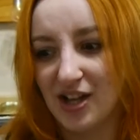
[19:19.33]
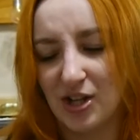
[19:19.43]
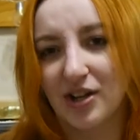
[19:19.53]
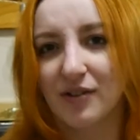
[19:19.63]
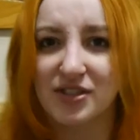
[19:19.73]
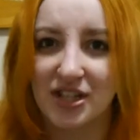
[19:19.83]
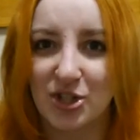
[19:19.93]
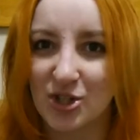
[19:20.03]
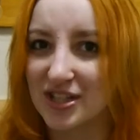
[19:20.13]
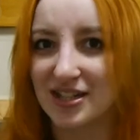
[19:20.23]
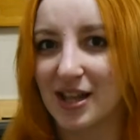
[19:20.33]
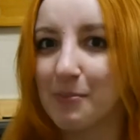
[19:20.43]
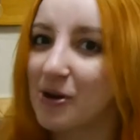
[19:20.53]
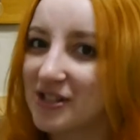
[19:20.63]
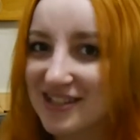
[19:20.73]
you can obviously adjust it to their
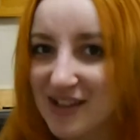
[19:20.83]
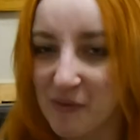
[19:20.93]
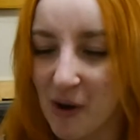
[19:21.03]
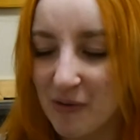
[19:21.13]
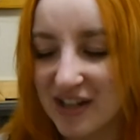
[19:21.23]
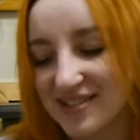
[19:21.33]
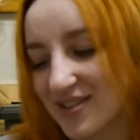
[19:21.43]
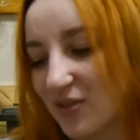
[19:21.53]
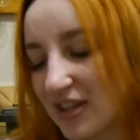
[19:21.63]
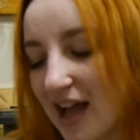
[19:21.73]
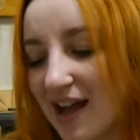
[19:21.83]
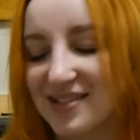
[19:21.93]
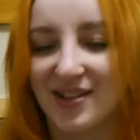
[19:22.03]
body as they're growing and stuff like that.